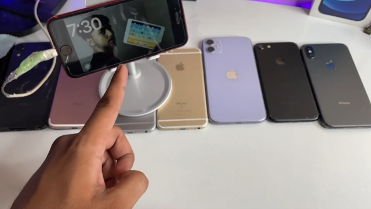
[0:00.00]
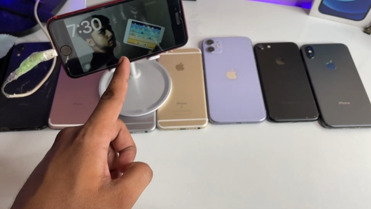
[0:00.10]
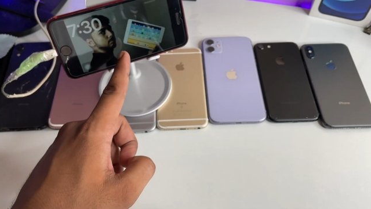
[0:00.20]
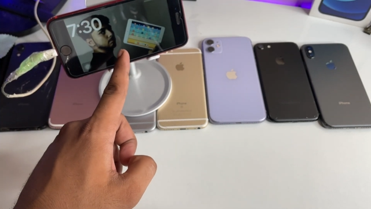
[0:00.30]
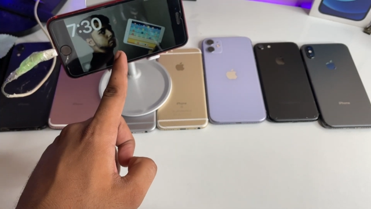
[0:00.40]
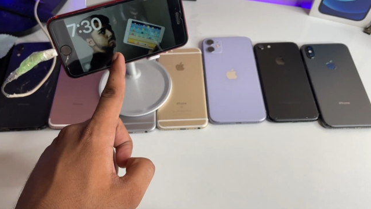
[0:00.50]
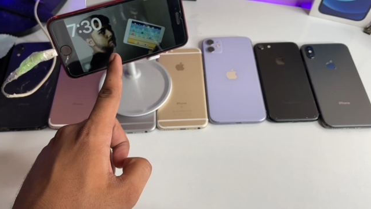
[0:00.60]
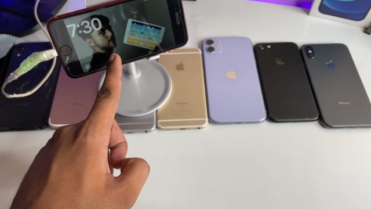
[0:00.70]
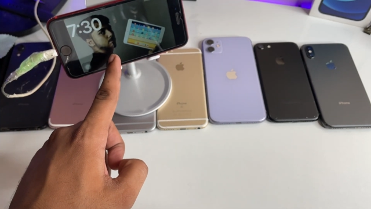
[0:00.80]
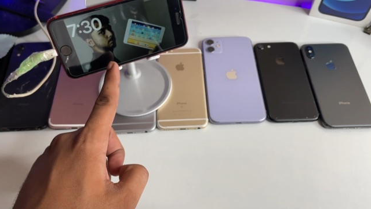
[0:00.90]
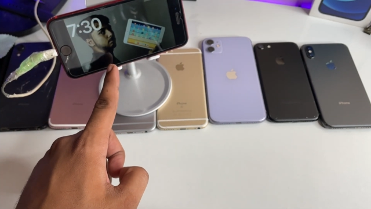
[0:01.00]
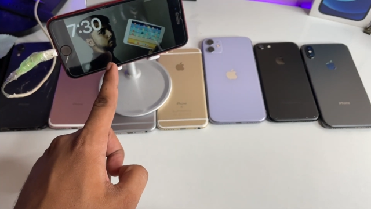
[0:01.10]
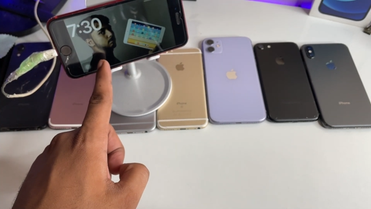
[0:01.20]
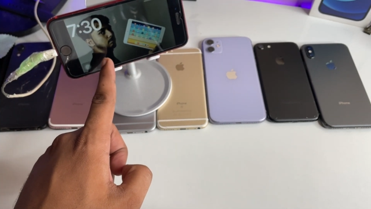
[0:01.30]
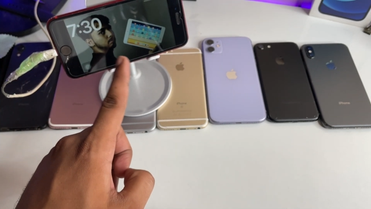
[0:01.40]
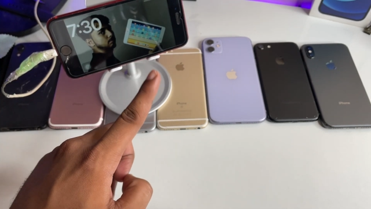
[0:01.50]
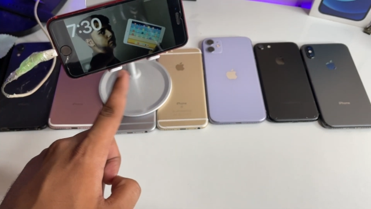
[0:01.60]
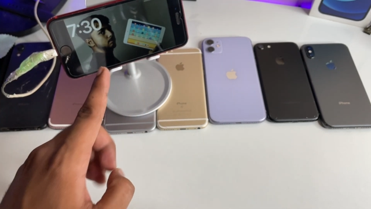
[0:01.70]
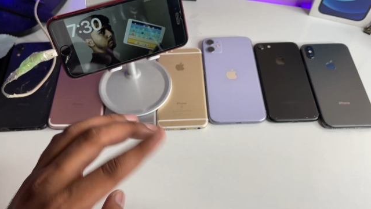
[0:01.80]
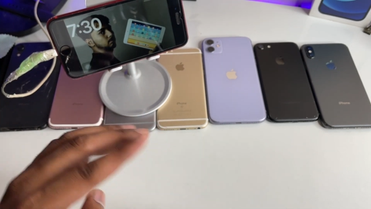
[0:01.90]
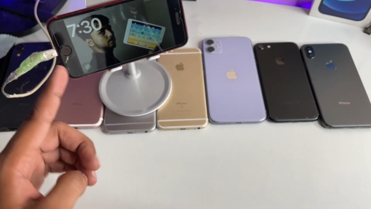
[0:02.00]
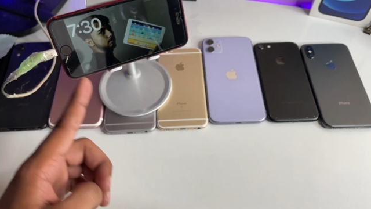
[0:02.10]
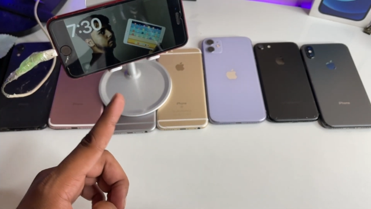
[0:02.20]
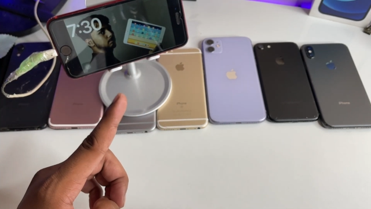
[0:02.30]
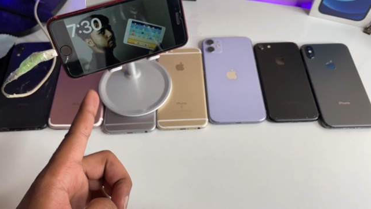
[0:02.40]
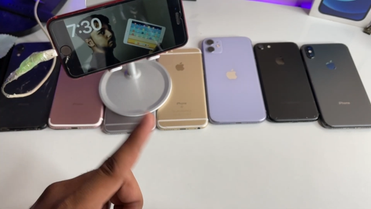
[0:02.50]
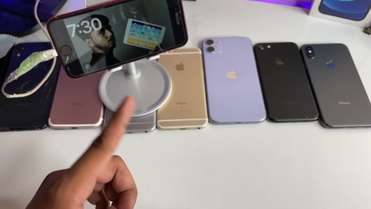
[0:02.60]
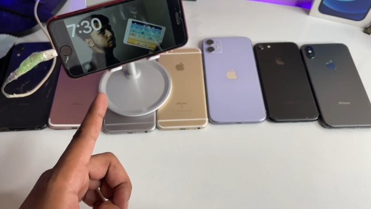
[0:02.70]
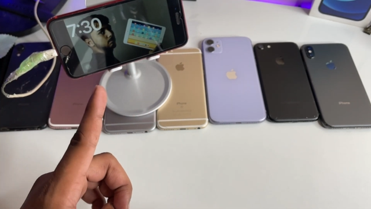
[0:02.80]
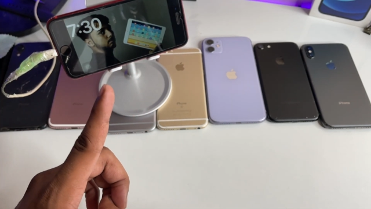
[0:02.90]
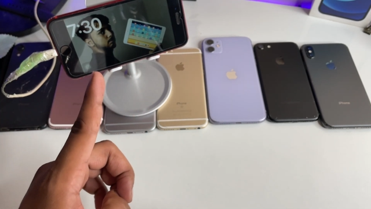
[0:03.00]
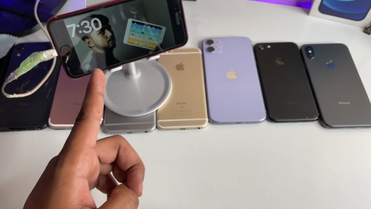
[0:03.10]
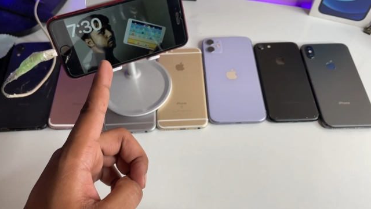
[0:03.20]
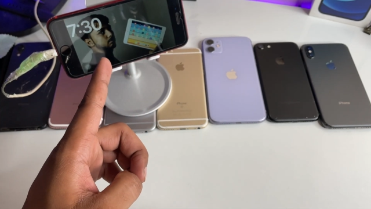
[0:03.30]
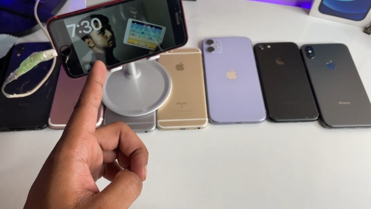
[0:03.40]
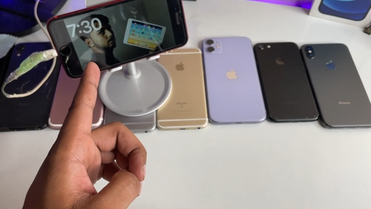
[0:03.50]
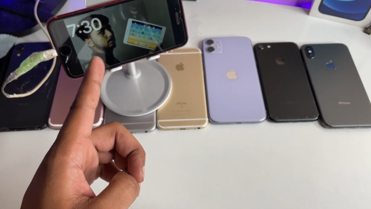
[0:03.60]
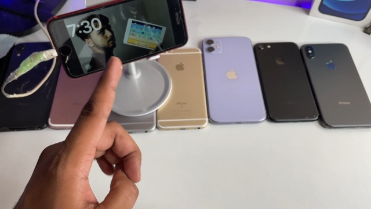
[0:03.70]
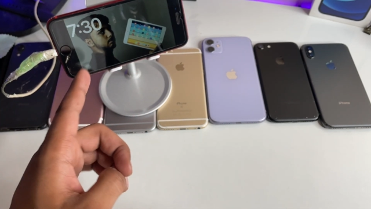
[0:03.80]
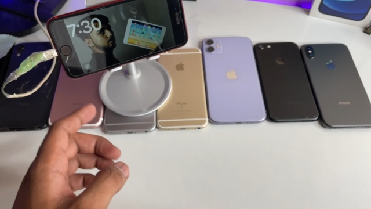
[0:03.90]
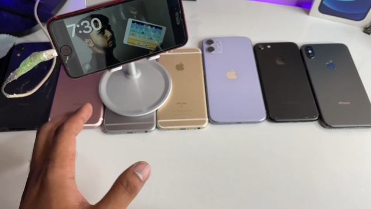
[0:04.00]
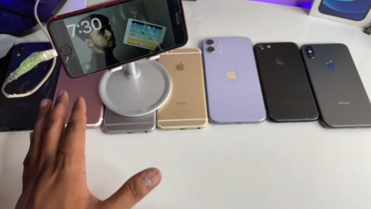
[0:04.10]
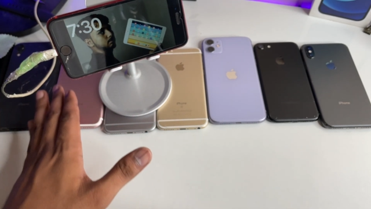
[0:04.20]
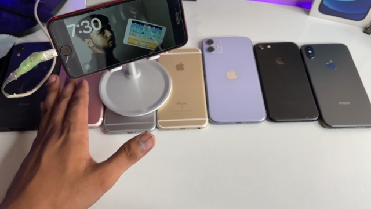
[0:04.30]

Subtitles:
No face is visible, so there are no lips to read.